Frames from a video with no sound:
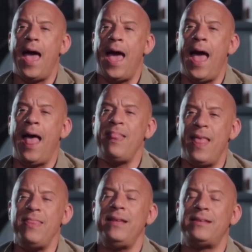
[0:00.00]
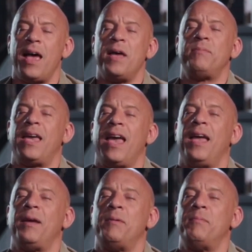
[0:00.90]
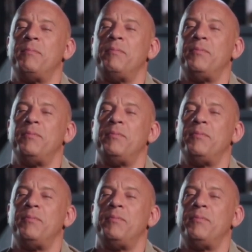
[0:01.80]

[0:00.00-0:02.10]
and then the time came